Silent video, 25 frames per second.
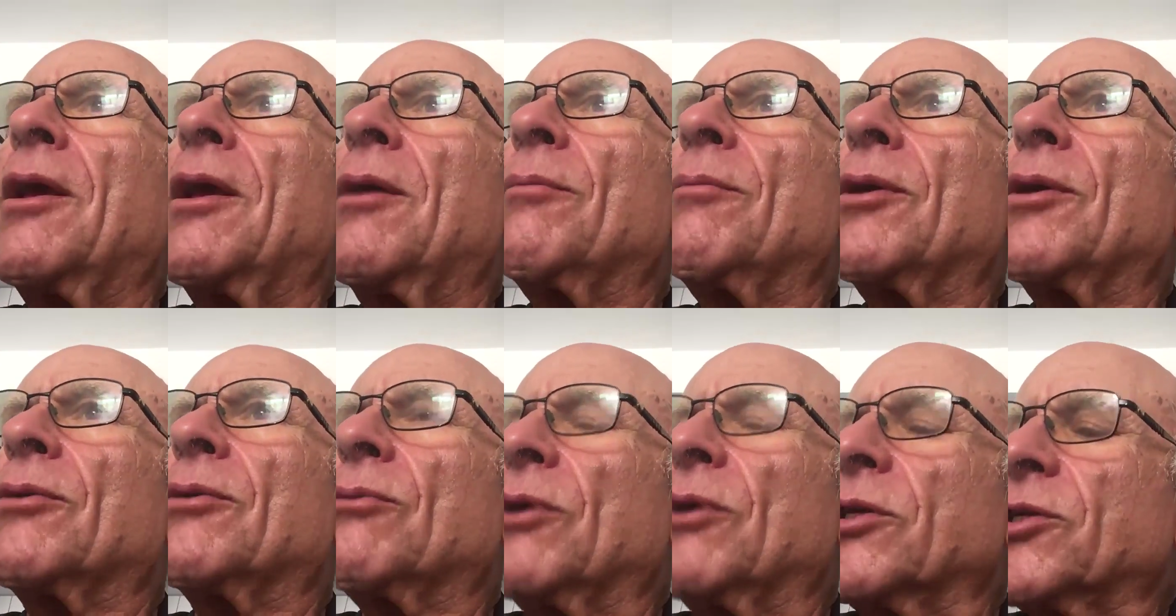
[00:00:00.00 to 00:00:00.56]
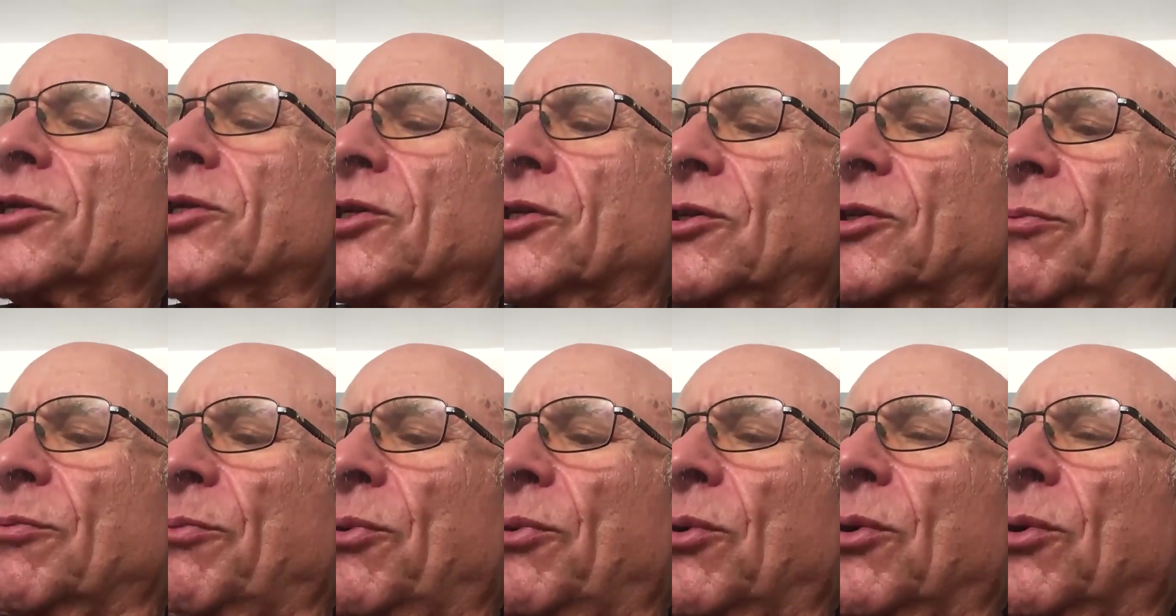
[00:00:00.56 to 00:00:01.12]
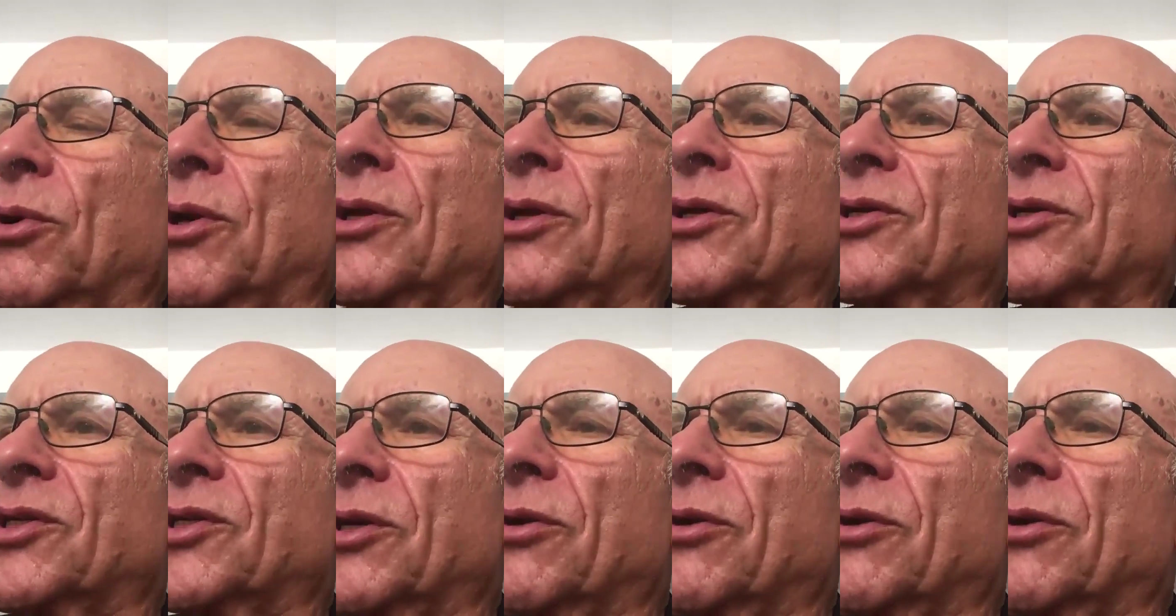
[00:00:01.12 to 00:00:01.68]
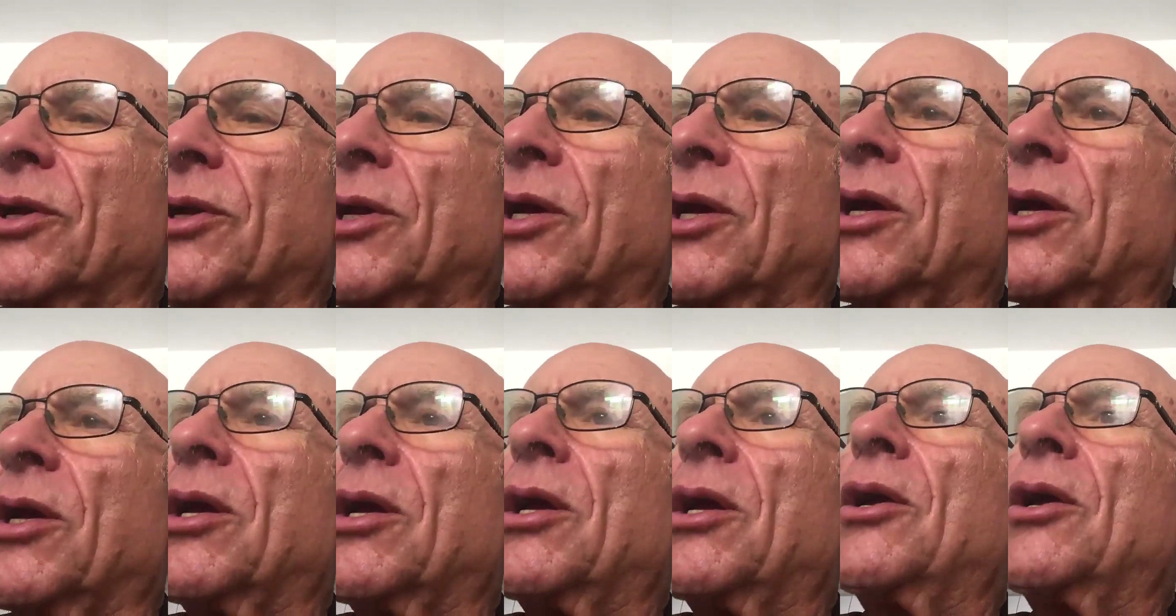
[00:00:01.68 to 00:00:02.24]
but Russia supporting Syria,
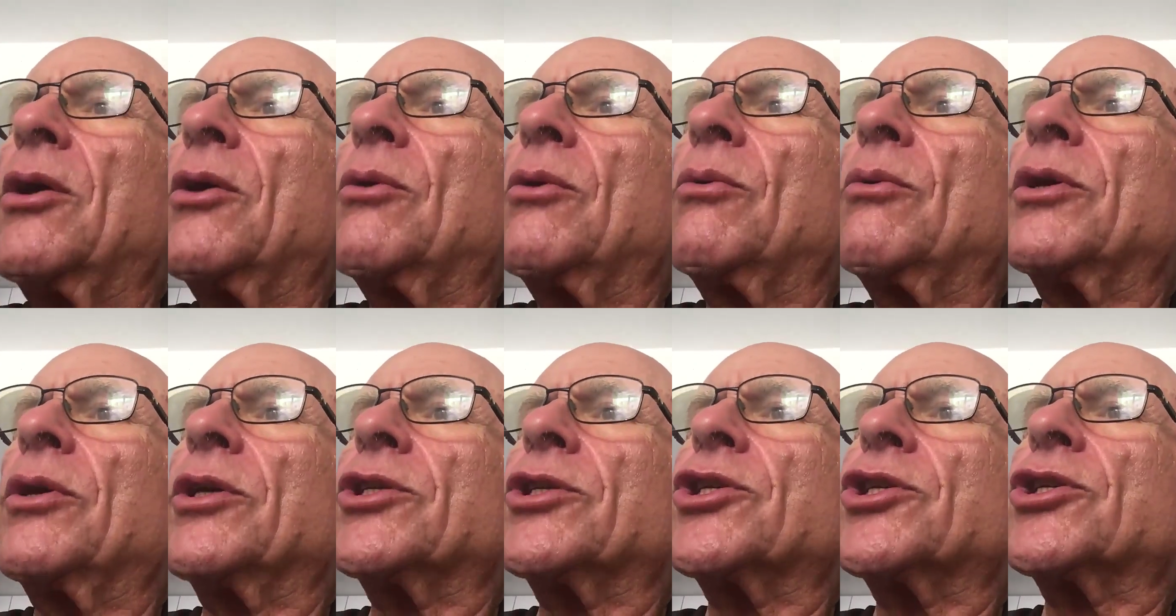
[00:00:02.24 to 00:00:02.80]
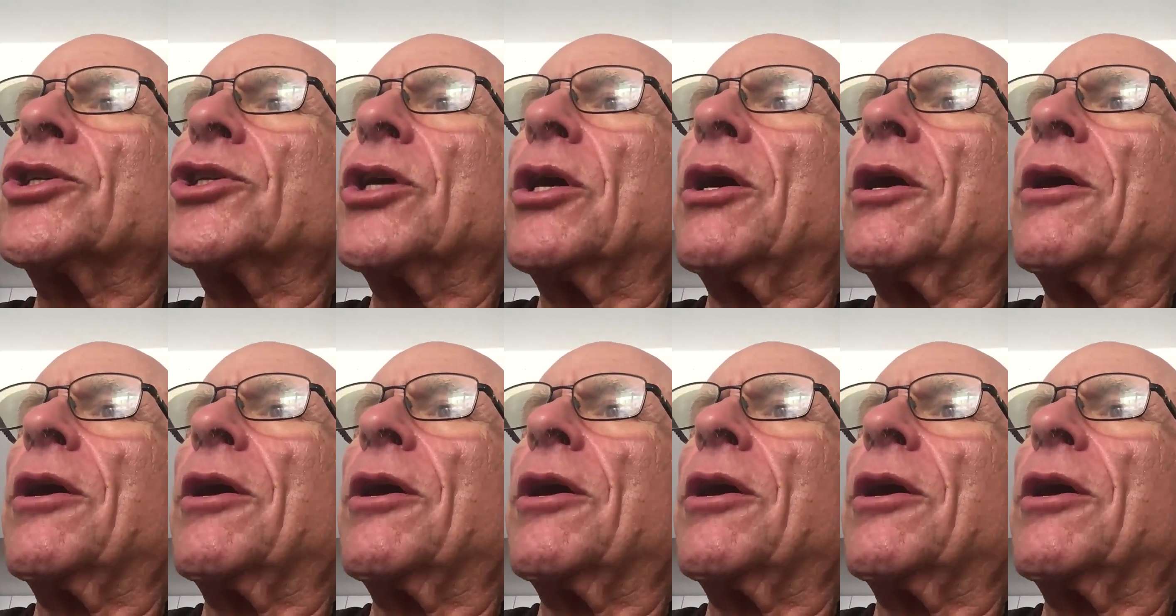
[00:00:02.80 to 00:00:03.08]
which